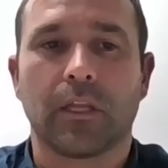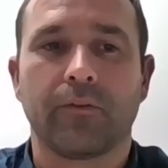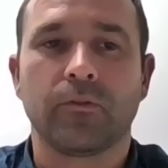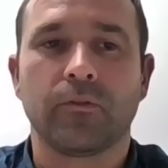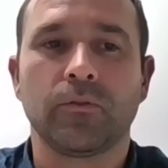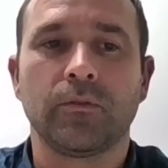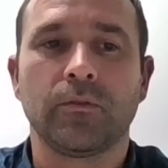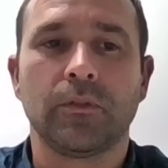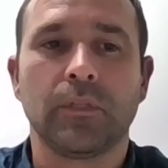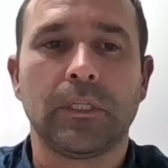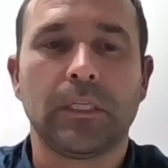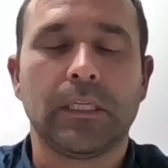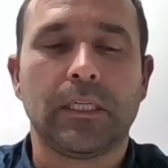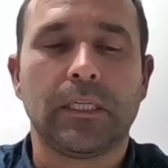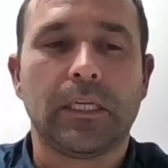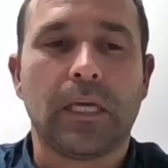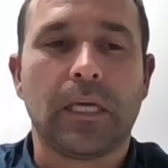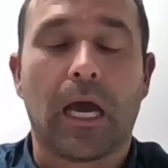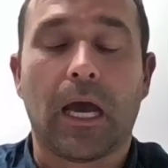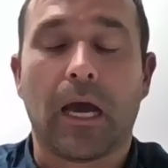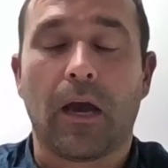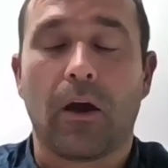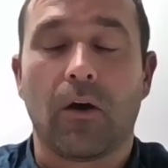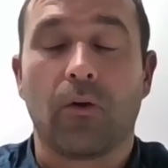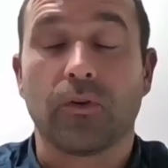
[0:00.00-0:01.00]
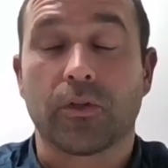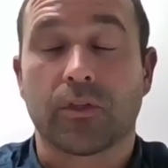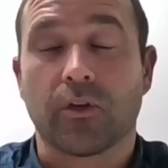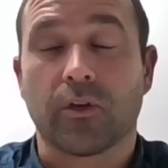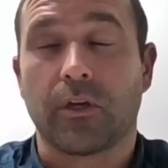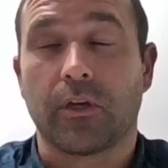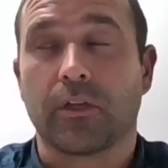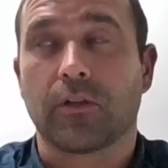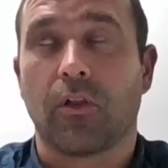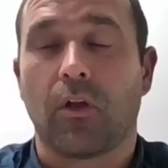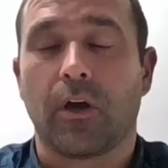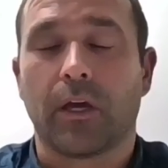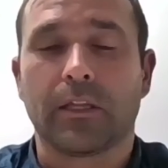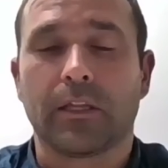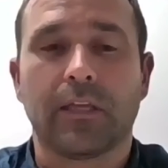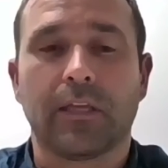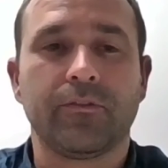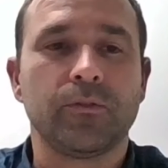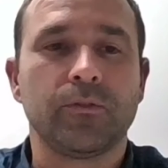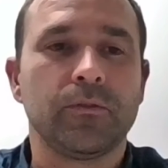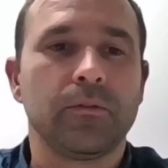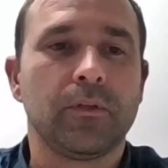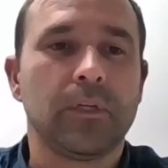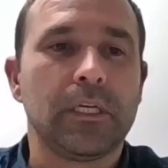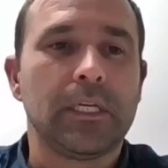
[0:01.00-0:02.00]
level, client
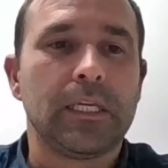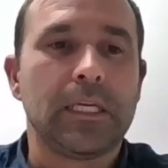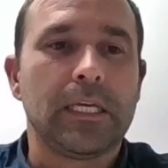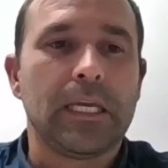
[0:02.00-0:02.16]
level.